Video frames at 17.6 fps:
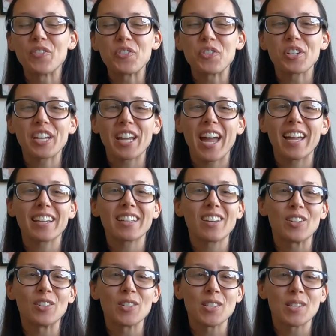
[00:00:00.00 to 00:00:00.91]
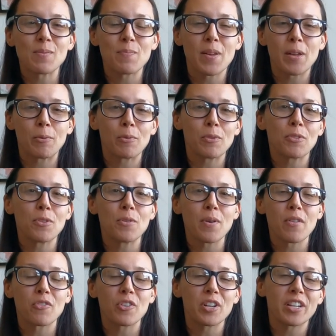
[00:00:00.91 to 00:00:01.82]
if your cat cuddles in bed with
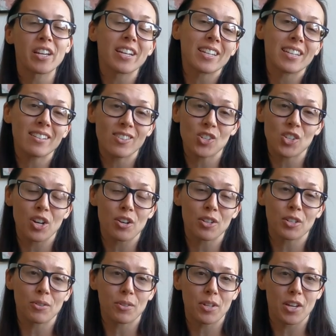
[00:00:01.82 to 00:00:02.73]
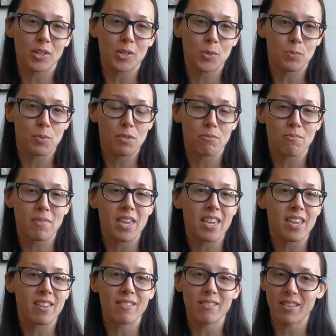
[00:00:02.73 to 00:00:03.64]
you every night, Jericho cuddles with
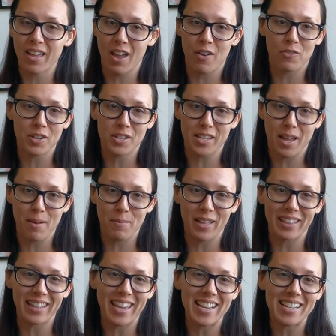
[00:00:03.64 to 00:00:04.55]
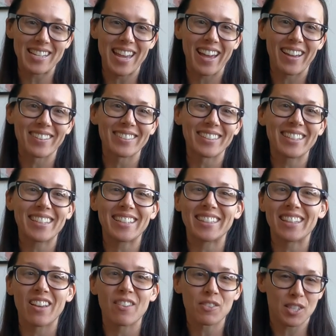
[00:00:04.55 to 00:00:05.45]
me every time I lay down.
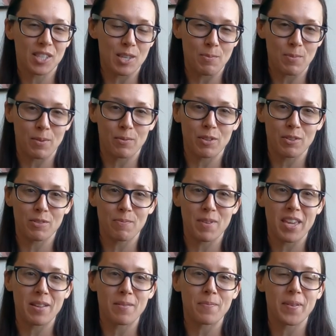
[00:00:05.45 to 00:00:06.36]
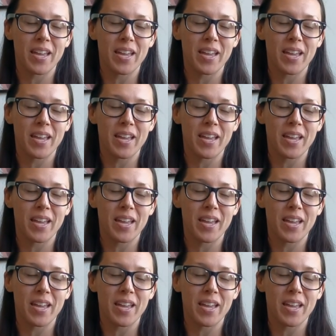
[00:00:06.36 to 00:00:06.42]
He loves sleeping with me in